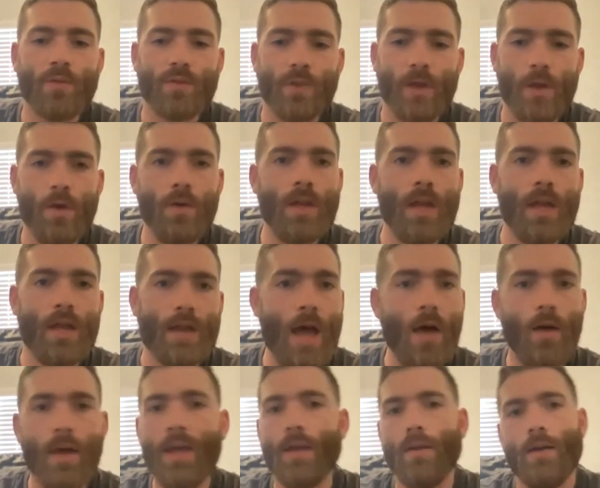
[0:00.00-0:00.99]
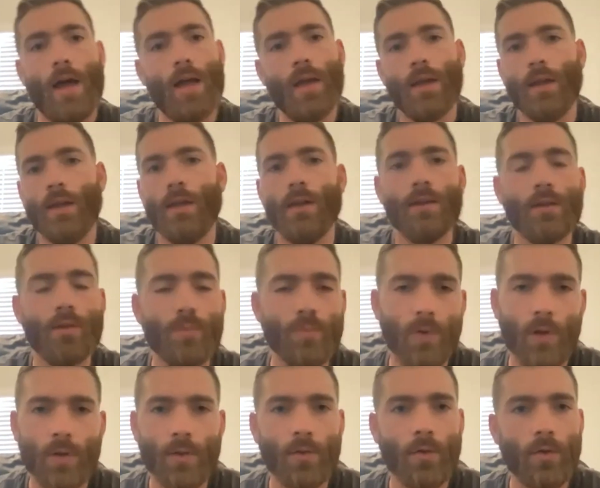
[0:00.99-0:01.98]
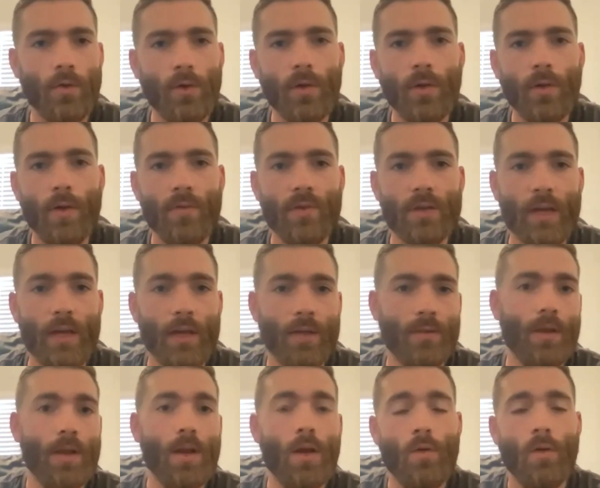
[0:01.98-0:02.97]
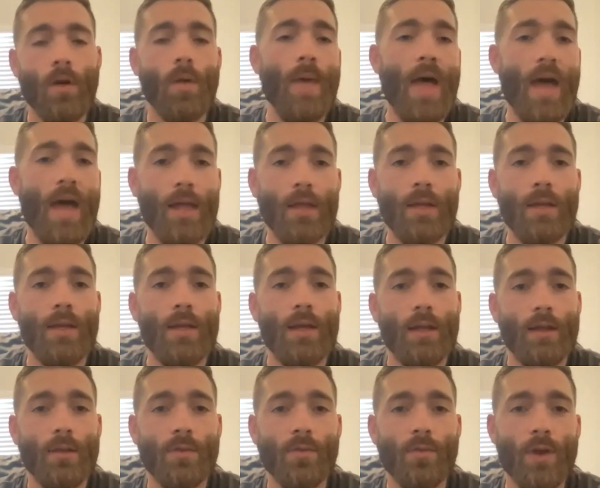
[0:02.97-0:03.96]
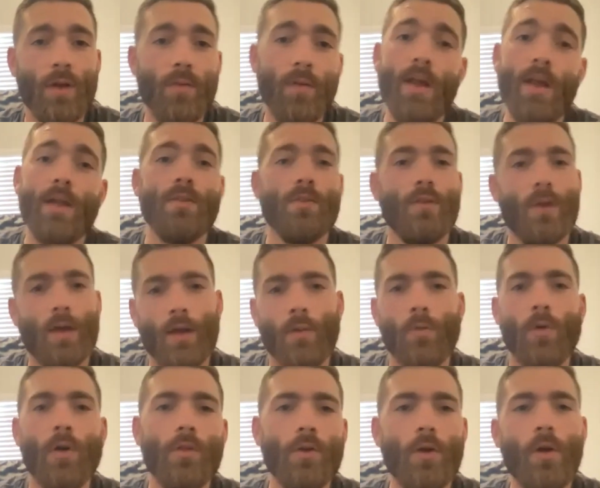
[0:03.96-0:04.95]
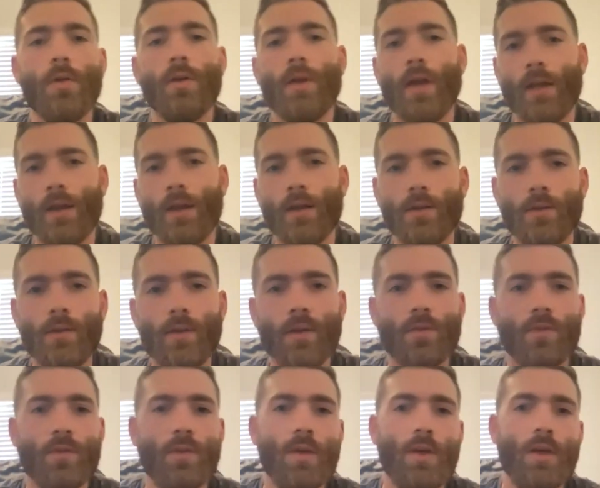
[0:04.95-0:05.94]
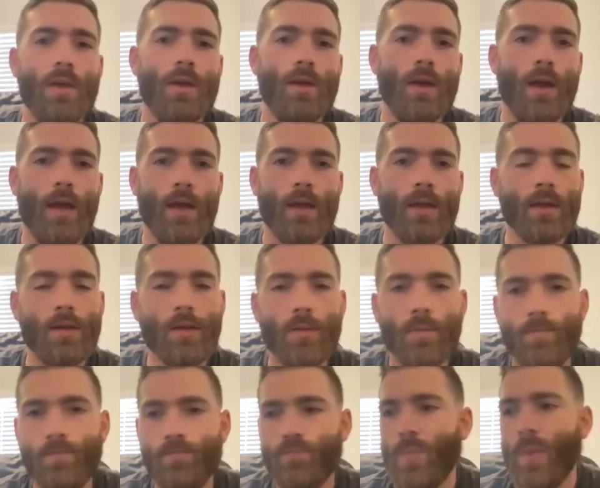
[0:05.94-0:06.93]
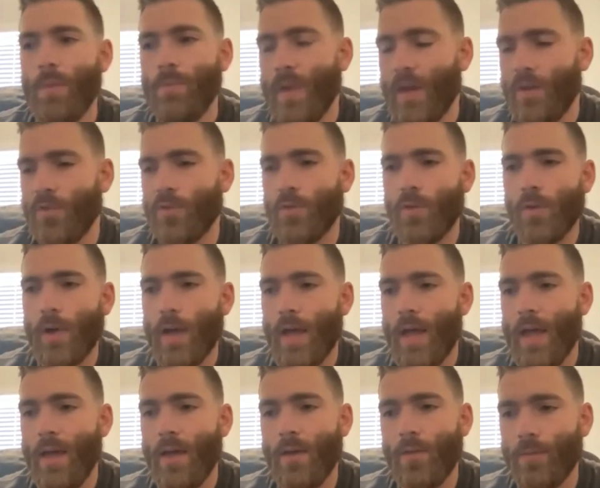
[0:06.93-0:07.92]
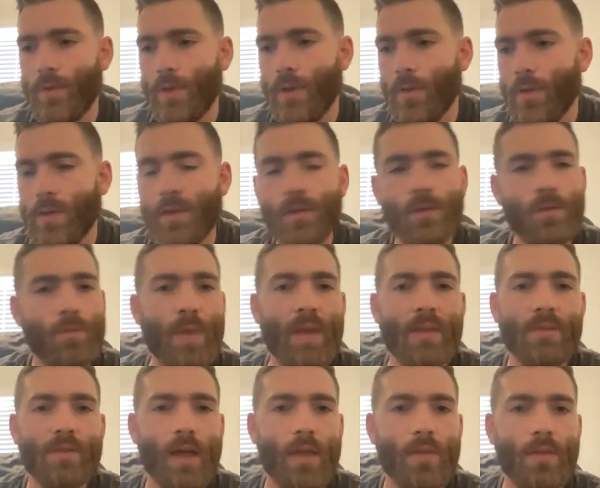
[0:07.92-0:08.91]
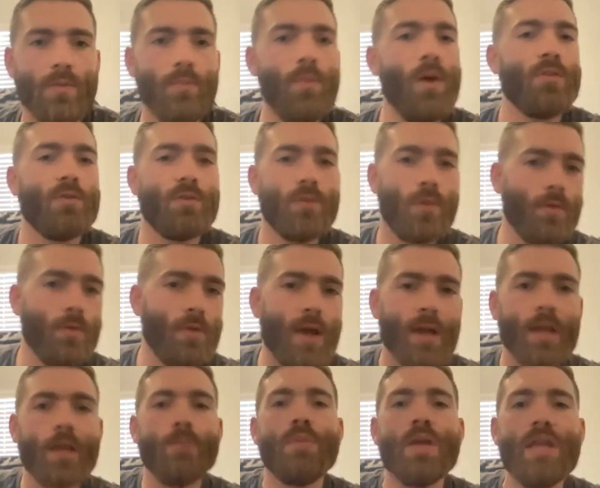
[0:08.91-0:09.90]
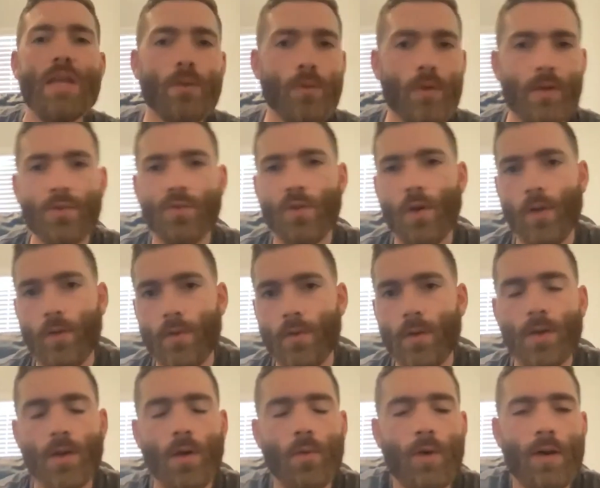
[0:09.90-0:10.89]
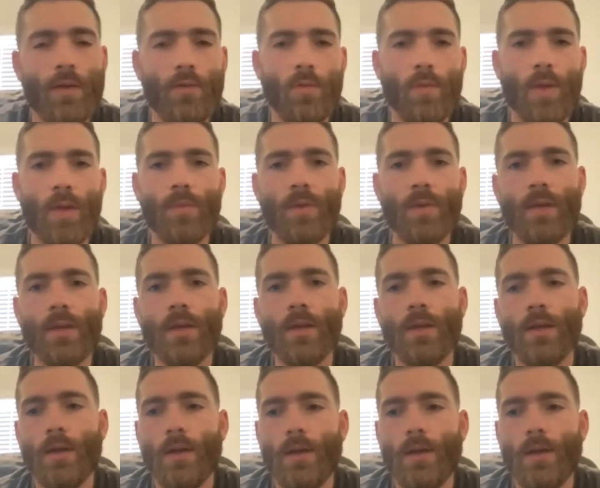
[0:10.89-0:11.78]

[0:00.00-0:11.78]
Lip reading: Say, okay, now, hey, I got to get a little earlier every day because I know where I'm at. It doesn't freaking rain, so I got to water the garden. I got to do this. I got to make sure I have these spaced out this much so they're not competing with each other. Whatever it may be.